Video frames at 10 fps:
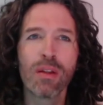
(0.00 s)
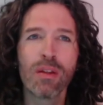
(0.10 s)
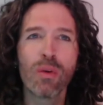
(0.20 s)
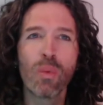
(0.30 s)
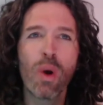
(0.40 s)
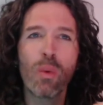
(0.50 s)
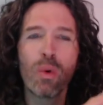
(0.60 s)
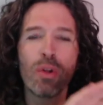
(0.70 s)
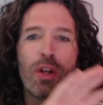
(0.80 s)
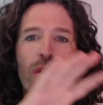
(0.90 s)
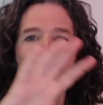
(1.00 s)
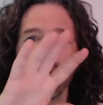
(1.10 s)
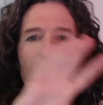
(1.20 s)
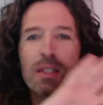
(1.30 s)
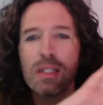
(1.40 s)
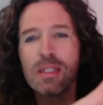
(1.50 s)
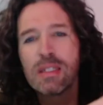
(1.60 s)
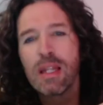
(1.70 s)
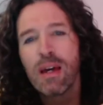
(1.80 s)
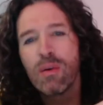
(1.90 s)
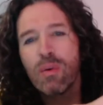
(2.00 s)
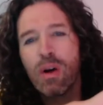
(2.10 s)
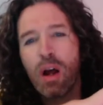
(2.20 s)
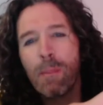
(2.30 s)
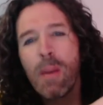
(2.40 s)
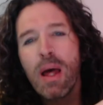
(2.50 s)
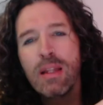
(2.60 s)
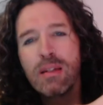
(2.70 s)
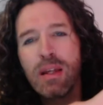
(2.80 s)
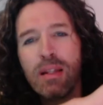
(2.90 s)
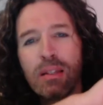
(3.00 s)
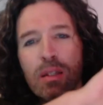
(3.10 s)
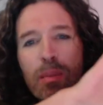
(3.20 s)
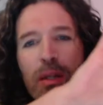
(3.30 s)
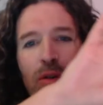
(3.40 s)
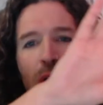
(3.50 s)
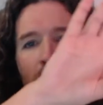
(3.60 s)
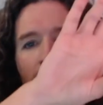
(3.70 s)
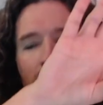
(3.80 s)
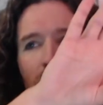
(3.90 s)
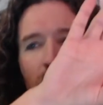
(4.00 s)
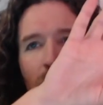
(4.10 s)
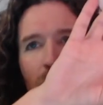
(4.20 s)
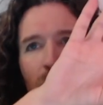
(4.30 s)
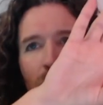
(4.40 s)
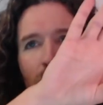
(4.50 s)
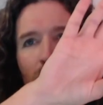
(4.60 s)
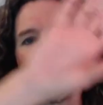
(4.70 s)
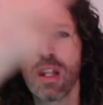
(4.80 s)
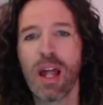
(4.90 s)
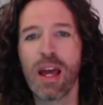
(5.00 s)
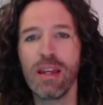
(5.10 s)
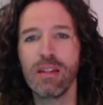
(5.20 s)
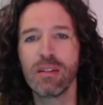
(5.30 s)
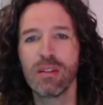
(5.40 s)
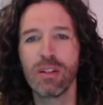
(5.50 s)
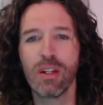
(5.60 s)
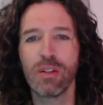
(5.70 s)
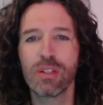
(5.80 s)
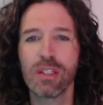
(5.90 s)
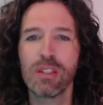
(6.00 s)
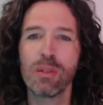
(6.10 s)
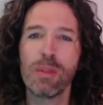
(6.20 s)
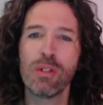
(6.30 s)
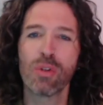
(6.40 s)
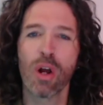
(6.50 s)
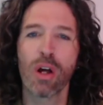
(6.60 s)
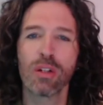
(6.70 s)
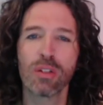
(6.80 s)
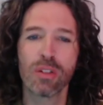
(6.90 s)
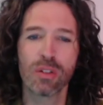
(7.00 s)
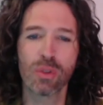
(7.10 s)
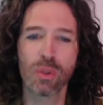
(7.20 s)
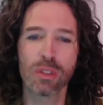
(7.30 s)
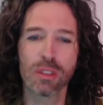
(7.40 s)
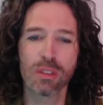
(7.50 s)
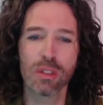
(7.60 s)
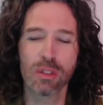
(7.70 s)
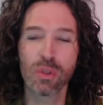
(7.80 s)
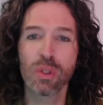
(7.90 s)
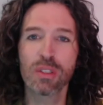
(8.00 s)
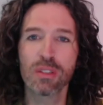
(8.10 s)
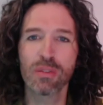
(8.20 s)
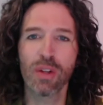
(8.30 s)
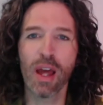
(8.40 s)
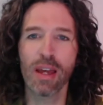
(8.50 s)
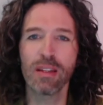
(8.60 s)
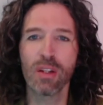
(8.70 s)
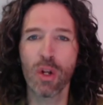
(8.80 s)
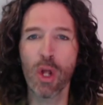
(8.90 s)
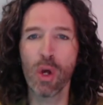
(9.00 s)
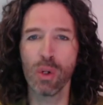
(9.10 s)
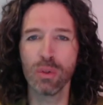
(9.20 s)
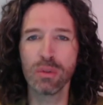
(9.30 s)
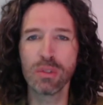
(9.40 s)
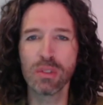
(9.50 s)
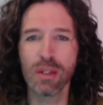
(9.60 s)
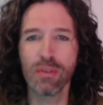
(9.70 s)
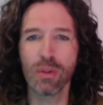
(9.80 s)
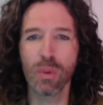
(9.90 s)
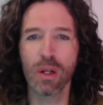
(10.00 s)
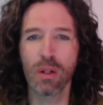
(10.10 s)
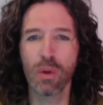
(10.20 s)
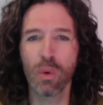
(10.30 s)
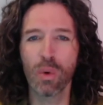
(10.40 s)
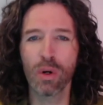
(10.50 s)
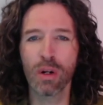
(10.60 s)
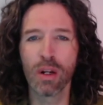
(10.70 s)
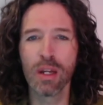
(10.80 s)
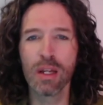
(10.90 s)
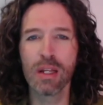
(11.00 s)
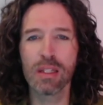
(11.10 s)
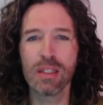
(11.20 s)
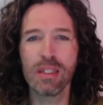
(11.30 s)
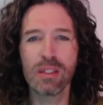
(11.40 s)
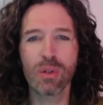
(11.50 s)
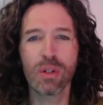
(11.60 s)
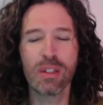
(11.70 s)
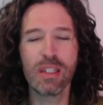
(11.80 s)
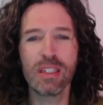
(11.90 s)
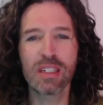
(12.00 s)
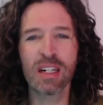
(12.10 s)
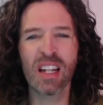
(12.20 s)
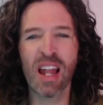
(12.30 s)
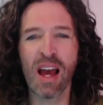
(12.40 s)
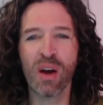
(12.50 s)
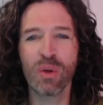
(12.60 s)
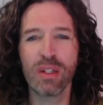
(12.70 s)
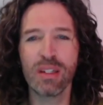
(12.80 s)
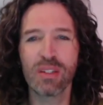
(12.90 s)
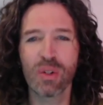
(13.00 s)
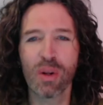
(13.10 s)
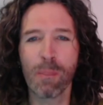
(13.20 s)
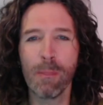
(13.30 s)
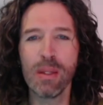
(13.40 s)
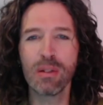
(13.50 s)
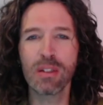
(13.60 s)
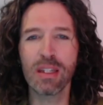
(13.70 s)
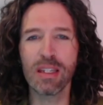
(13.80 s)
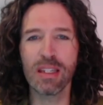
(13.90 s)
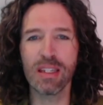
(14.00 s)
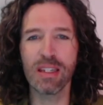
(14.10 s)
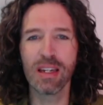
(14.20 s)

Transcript: what we'll notice is that our mind tends to be drawn to the light, you know, tends to be drawn to the sources sources of light, the nodes, if you will, or these sort these cloudy sort of milky